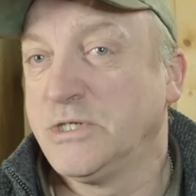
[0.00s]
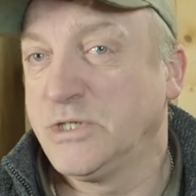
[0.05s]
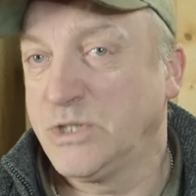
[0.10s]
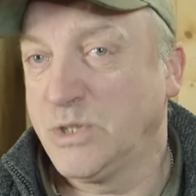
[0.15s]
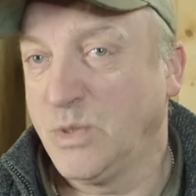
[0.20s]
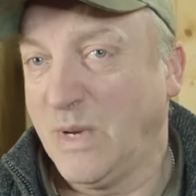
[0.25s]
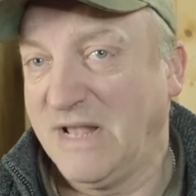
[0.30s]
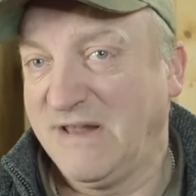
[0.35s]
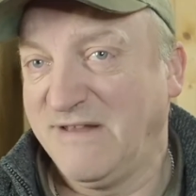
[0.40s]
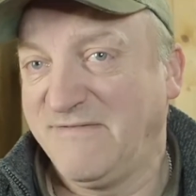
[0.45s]

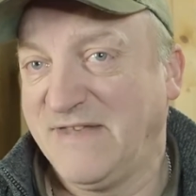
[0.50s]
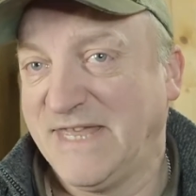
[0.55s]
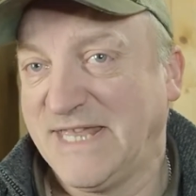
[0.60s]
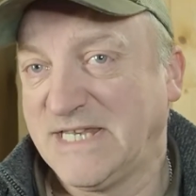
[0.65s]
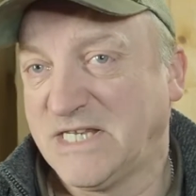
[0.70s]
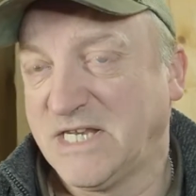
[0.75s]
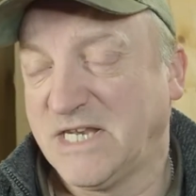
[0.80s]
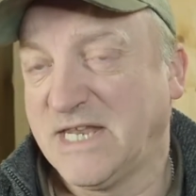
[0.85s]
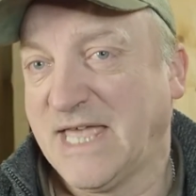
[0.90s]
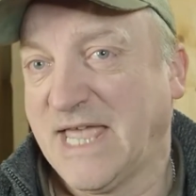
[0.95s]

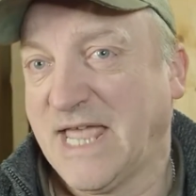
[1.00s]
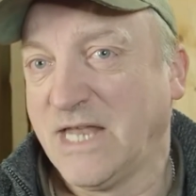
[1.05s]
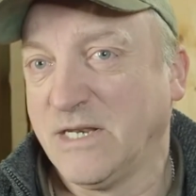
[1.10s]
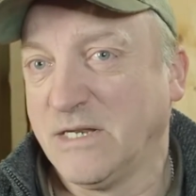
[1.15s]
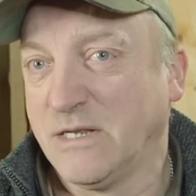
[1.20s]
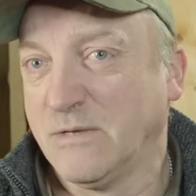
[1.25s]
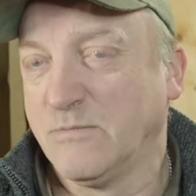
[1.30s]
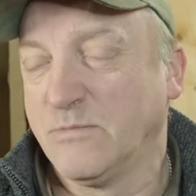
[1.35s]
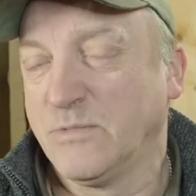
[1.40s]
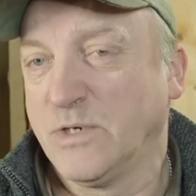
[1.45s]
$12.99,
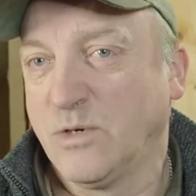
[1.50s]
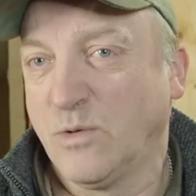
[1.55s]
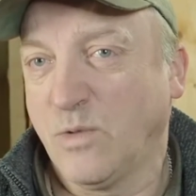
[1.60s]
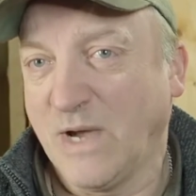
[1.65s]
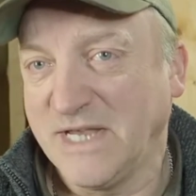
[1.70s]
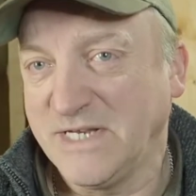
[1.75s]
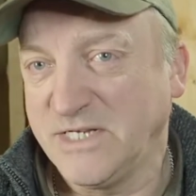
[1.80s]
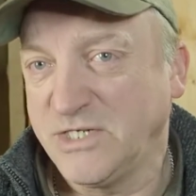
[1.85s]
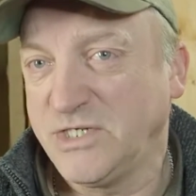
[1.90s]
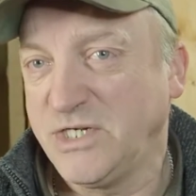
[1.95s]

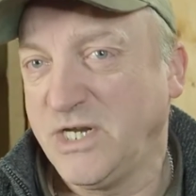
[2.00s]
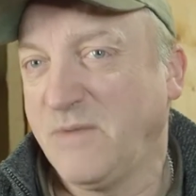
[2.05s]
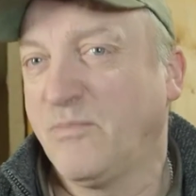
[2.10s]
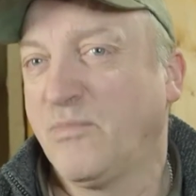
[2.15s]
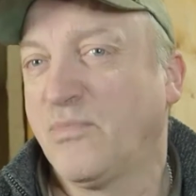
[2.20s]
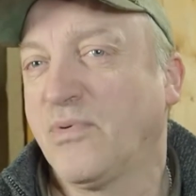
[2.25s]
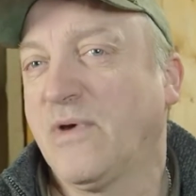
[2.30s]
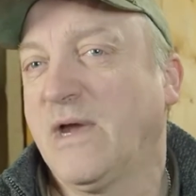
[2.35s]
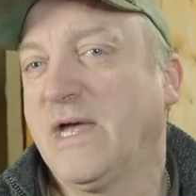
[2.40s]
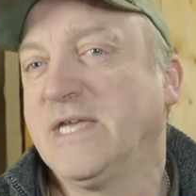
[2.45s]
quite a cheap
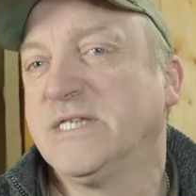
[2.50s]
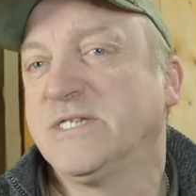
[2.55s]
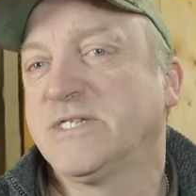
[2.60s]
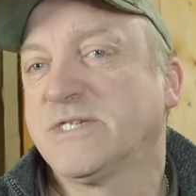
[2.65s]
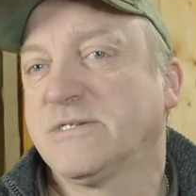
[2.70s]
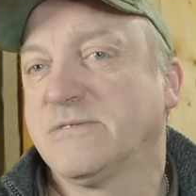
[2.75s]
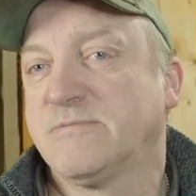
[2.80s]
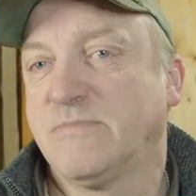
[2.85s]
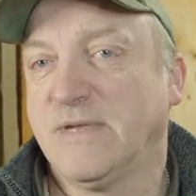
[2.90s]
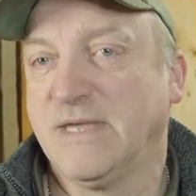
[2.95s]

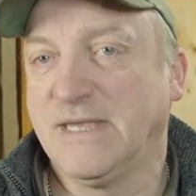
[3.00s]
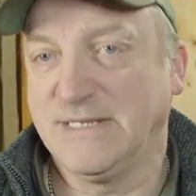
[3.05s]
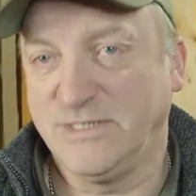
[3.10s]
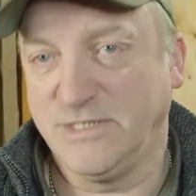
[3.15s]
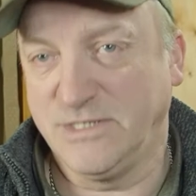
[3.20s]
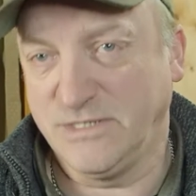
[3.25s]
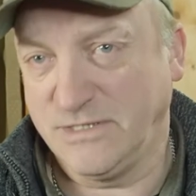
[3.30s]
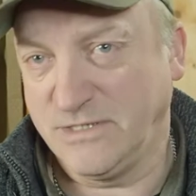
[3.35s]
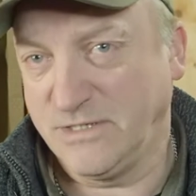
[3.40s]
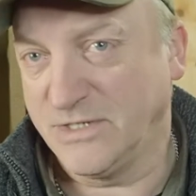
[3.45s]
price. It
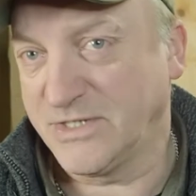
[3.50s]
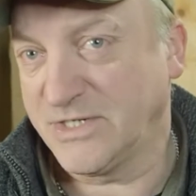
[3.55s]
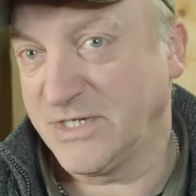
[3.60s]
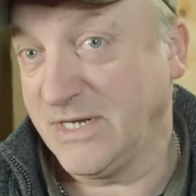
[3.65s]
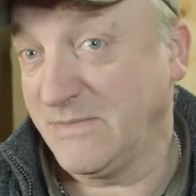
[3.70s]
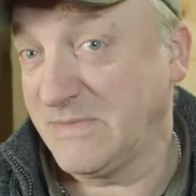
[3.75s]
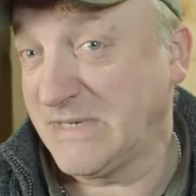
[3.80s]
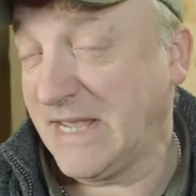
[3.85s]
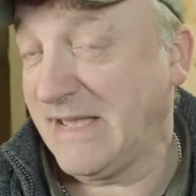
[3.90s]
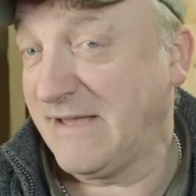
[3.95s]
does
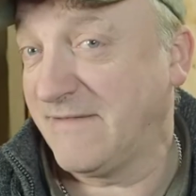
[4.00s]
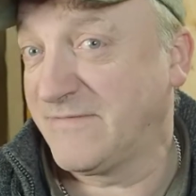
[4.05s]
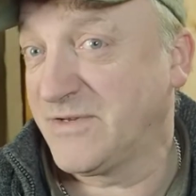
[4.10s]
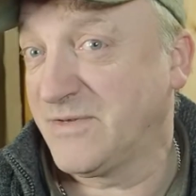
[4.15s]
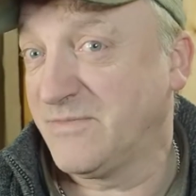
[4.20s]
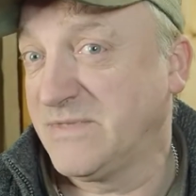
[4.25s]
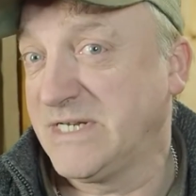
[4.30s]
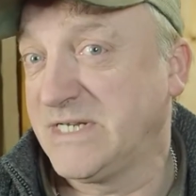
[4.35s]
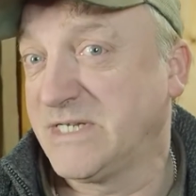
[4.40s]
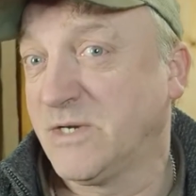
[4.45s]
seem to have
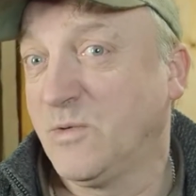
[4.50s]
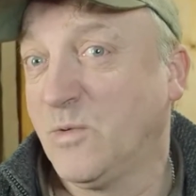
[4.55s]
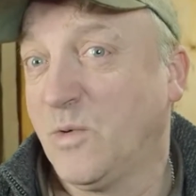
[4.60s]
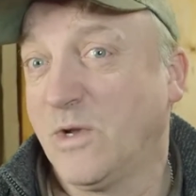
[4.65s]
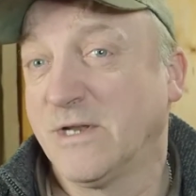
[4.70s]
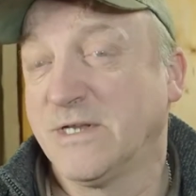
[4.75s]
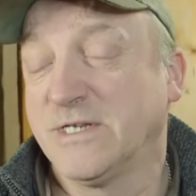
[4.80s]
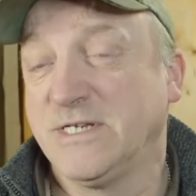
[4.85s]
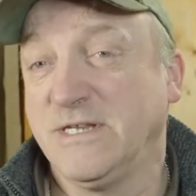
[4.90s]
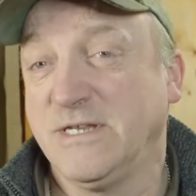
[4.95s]
some decent
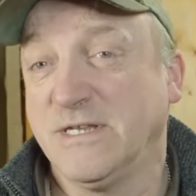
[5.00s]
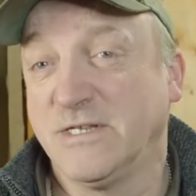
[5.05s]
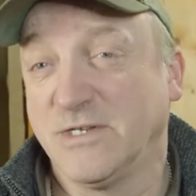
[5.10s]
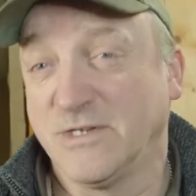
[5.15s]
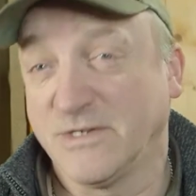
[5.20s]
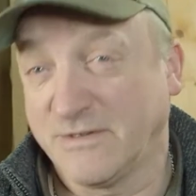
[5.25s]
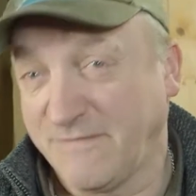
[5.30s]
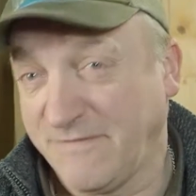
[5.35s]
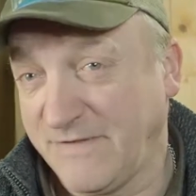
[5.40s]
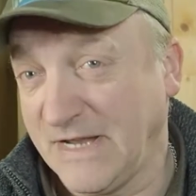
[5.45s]
quality. It
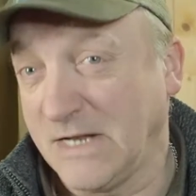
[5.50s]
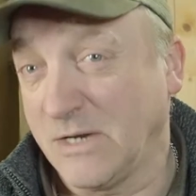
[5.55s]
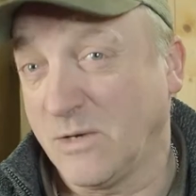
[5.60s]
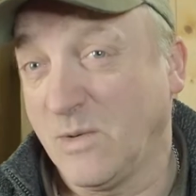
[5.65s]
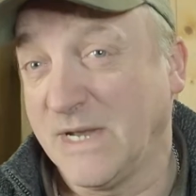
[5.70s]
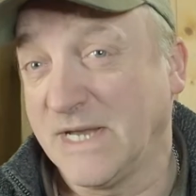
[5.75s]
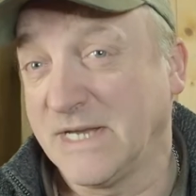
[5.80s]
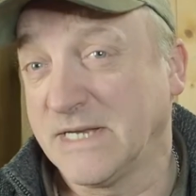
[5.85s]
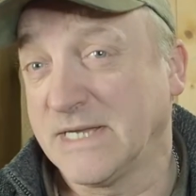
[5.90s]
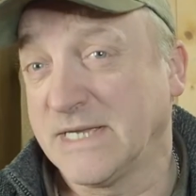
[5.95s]
does feel
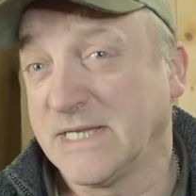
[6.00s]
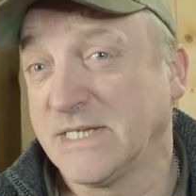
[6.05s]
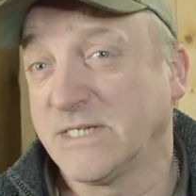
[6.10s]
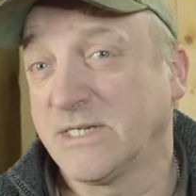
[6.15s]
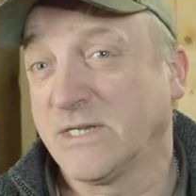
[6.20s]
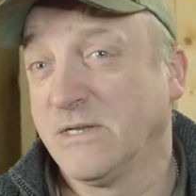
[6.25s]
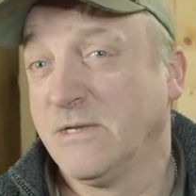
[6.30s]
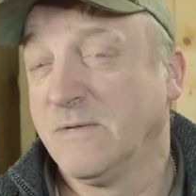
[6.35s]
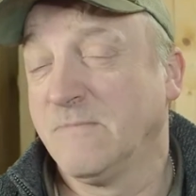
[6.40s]
quite nice.